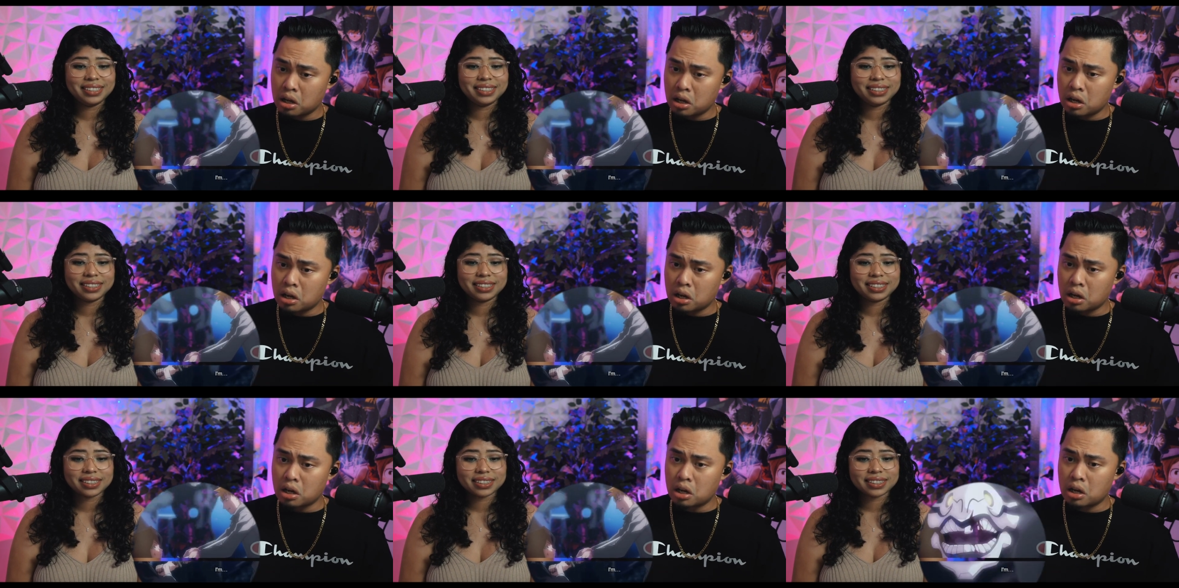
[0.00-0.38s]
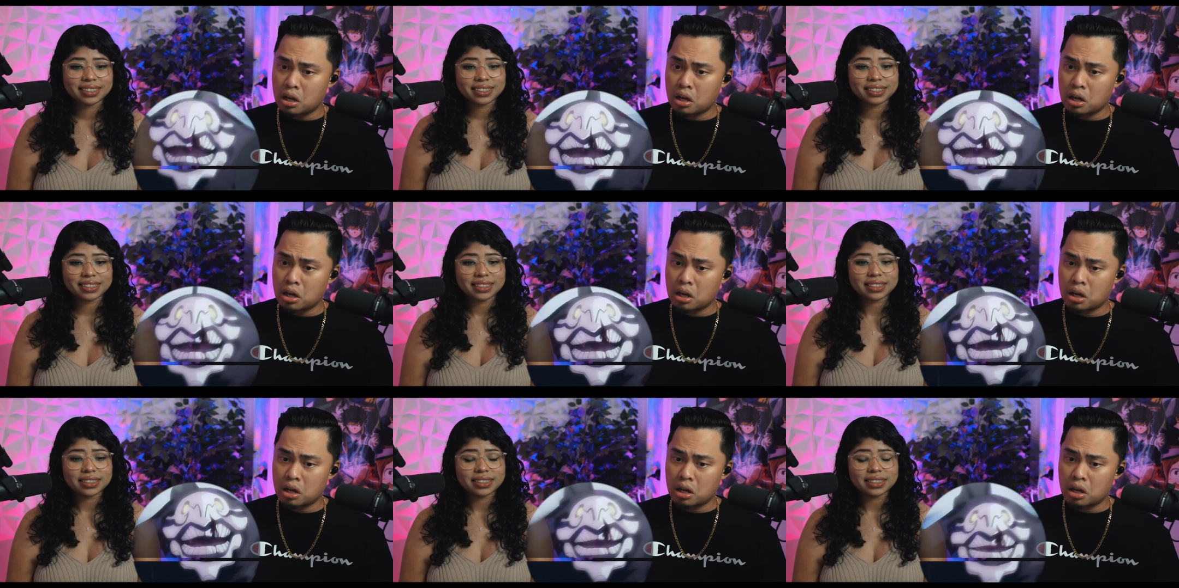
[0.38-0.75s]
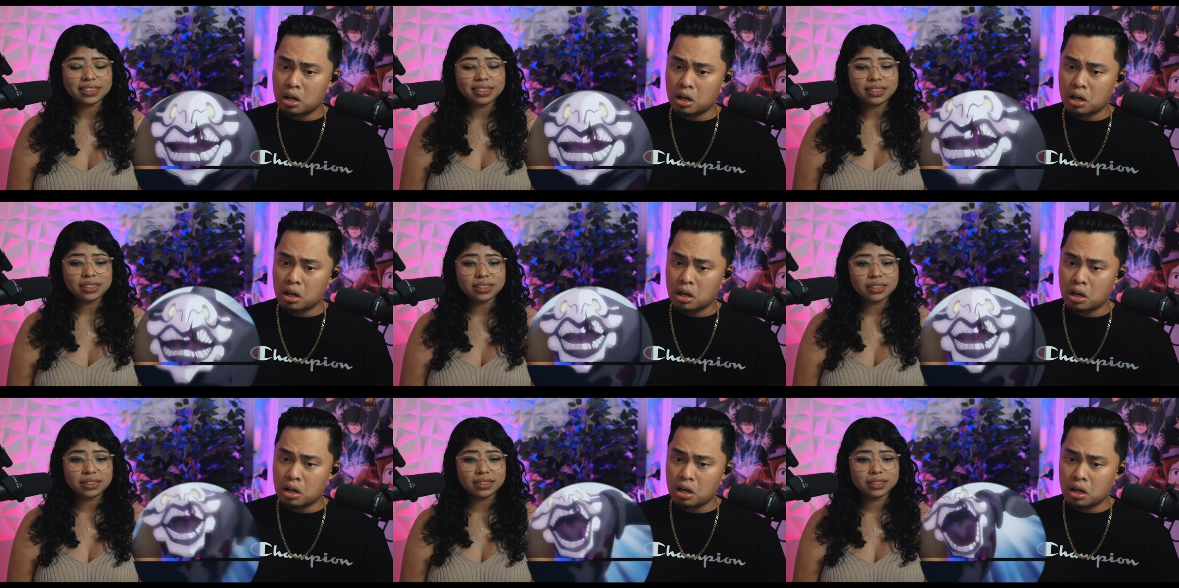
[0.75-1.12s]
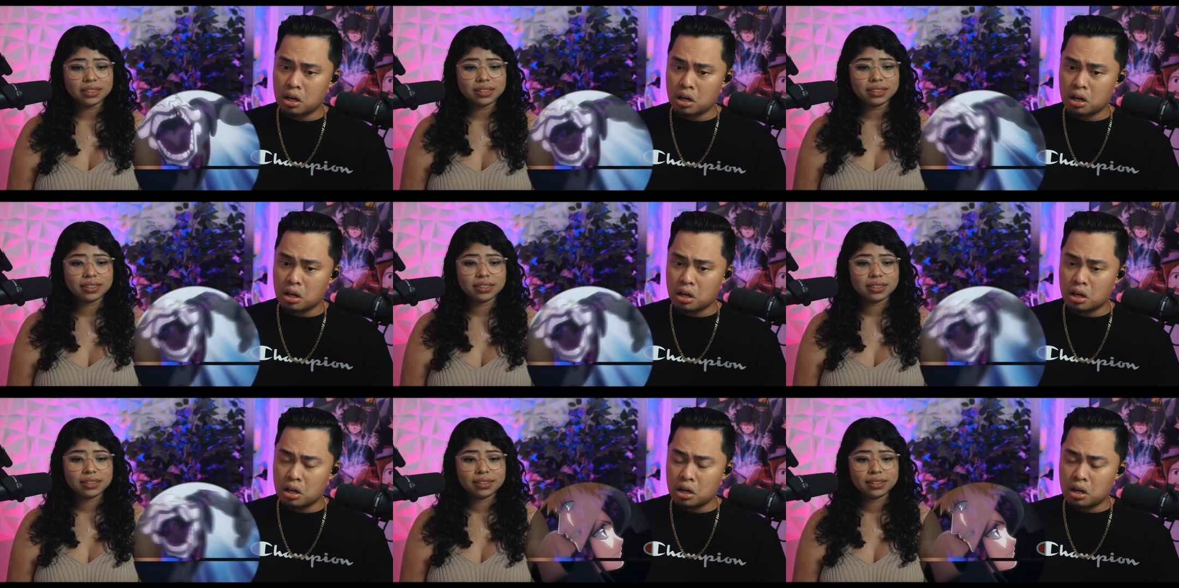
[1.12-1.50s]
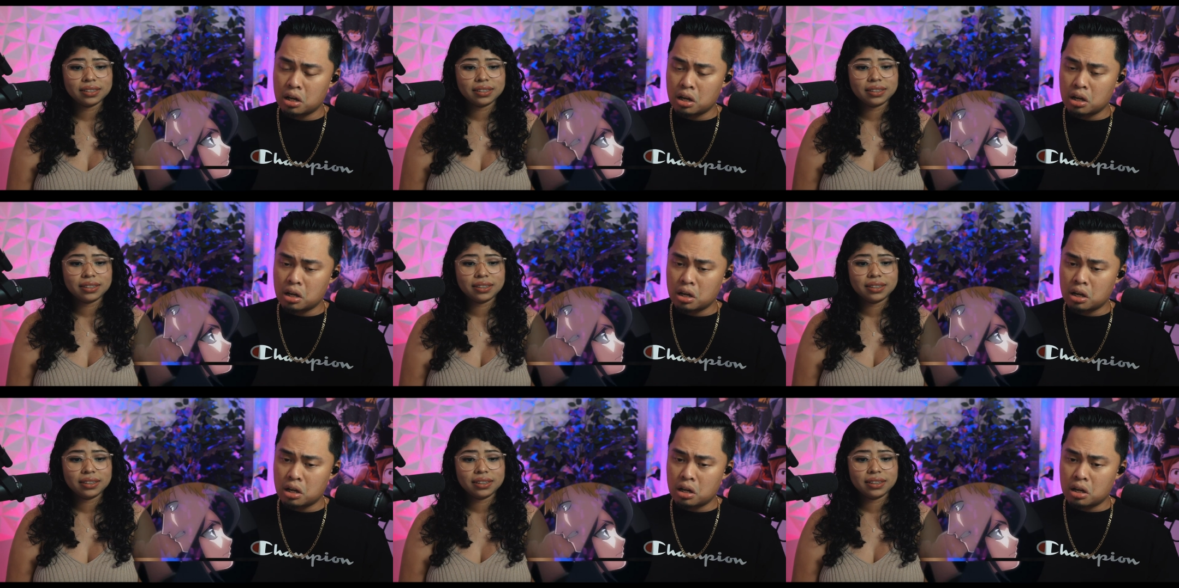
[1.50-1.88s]

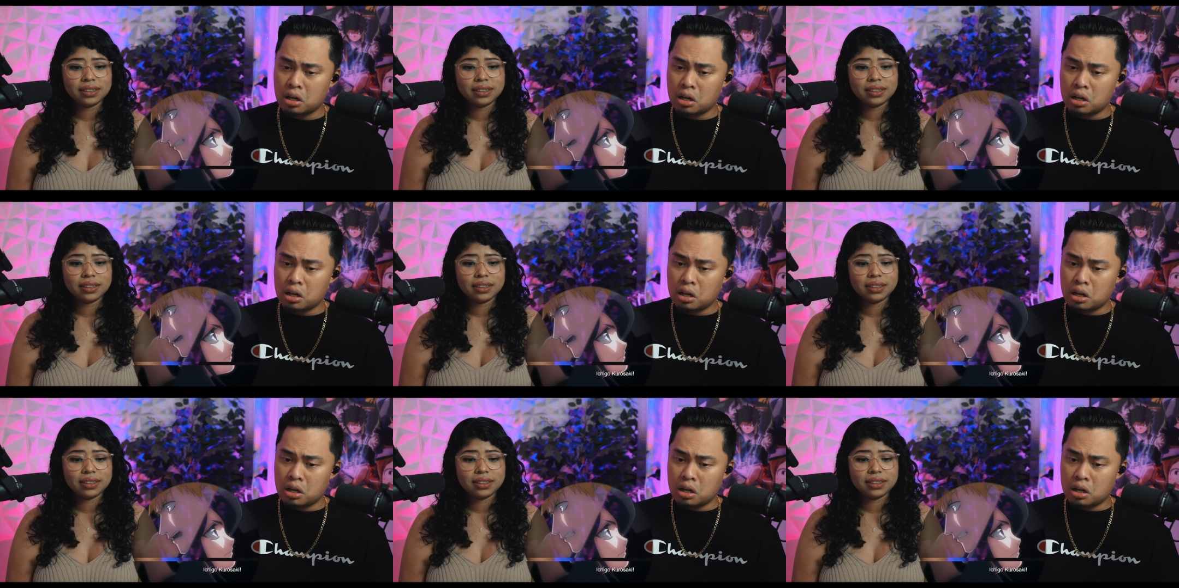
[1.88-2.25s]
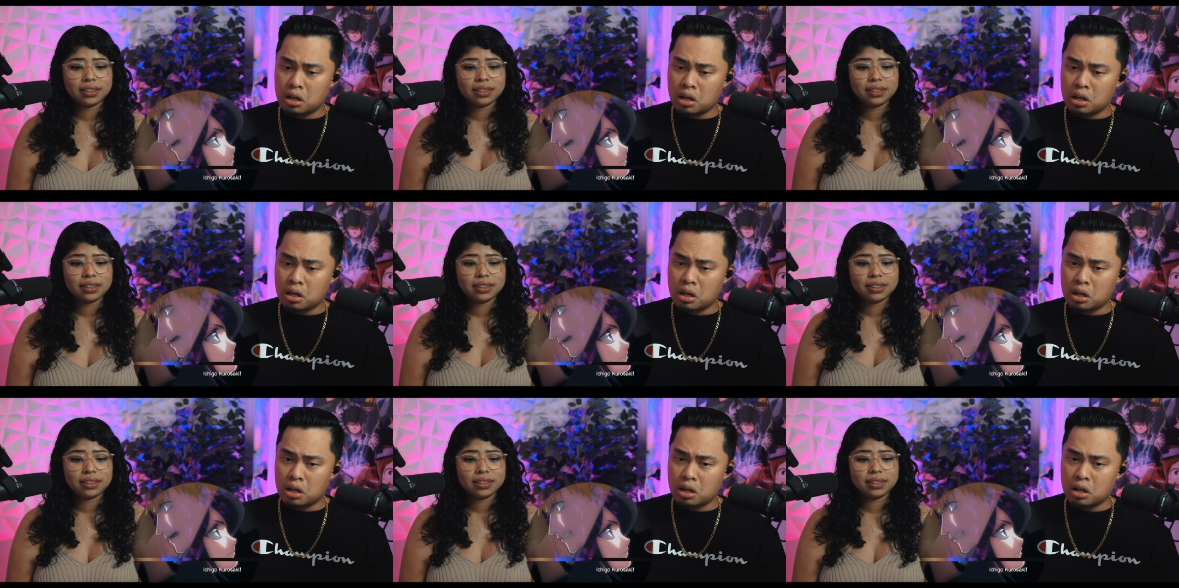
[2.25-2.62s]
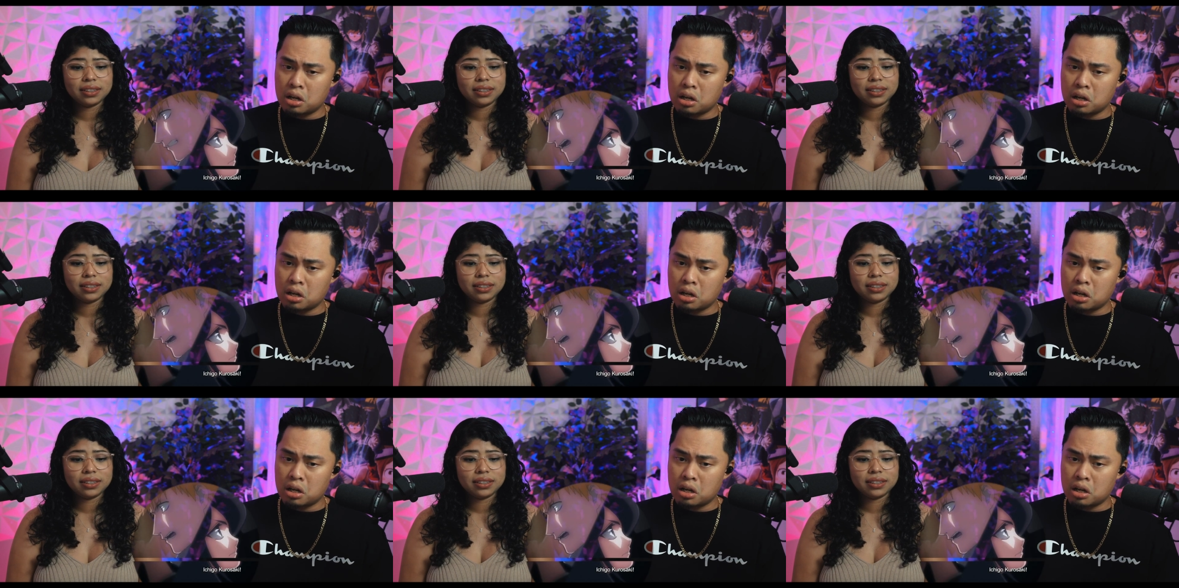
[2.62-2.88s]
Nobody speaks.